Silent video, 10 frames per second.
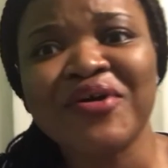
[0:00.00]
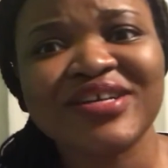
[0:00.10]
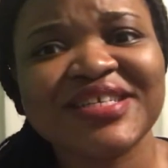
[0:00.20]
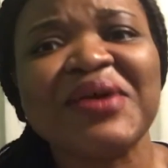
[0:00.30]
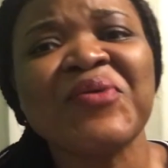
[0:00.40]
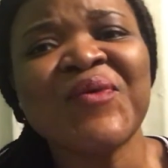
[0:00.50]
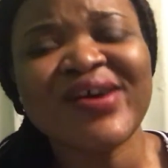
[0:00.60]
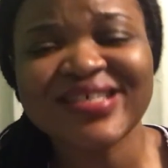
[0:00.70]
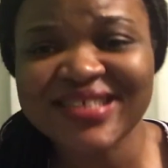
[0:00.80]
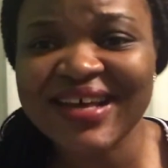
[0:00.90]
course, there
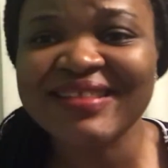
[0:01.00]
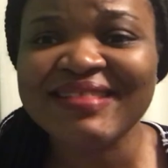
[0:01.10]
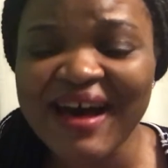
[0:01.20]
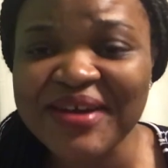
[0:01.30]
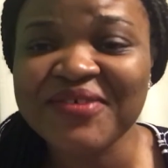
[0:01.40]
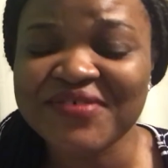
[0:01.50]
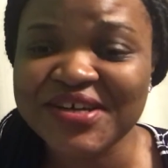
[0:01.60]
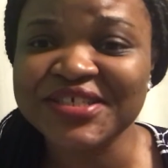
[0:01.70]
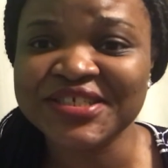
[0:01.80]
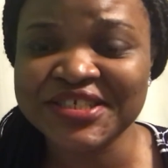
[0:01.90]
was a lot of
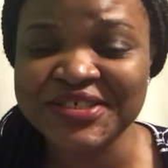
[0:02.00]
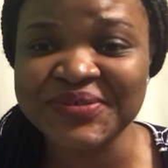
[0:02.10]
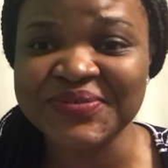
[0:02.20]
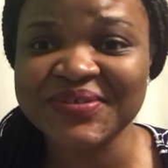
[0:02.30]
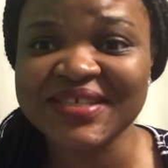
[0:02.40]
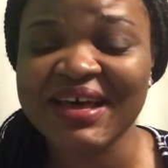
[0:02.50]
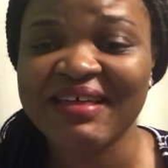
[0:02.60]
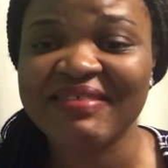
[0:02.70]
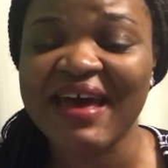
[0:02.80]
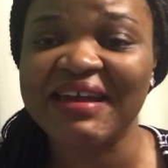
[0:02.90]
good news
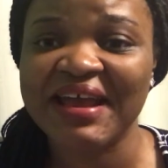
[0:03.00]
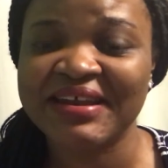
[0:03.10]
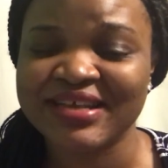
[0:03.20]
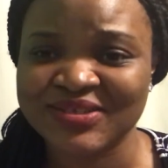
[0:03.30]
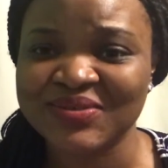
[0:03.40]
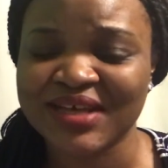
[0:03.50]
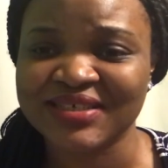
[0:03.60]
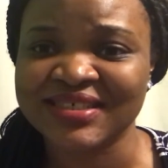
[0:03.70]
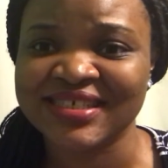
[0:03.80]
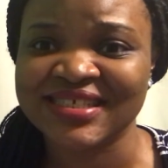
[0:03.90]
that ended
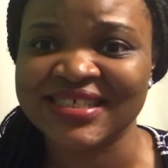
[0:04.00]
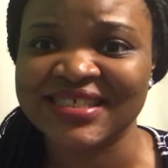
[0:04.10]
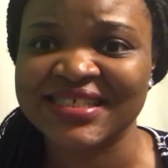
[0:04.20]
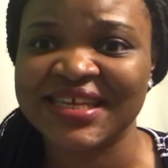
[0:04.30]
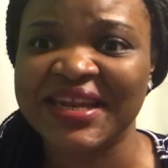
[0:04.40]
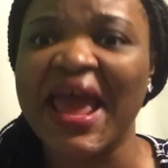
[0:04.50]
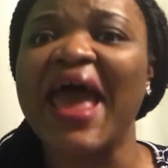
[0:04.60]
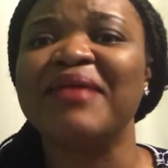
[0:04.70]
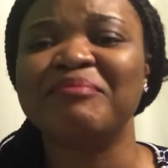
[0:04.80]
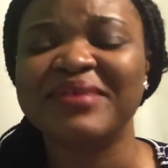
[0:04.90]
2016
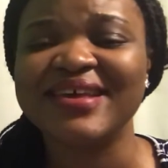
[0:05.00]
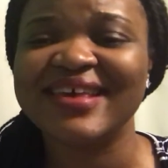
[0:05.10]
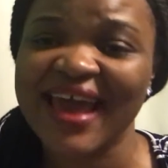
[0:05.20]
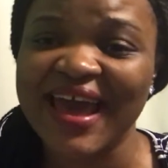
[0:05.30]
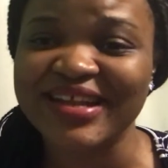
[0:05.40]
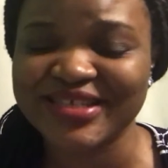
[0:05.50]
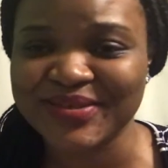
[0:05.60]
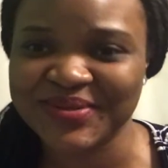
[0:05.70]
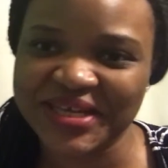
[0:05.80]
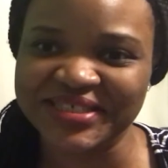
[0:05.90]
and began
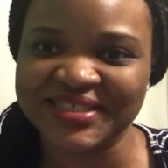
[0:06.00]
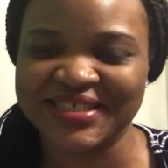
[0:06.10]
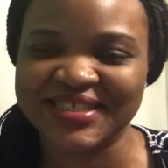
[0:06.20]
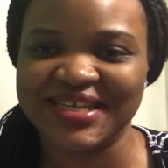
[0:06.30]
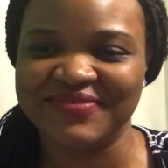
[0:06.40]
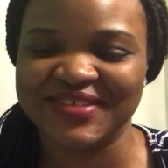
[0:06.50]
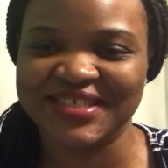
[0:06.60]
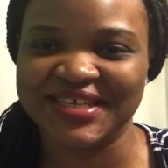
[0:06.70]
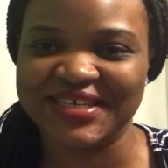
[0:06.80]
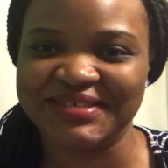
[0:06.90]

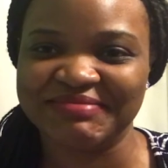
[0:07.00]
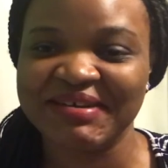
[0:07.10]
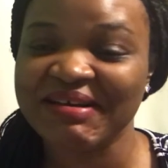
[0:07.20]
2017.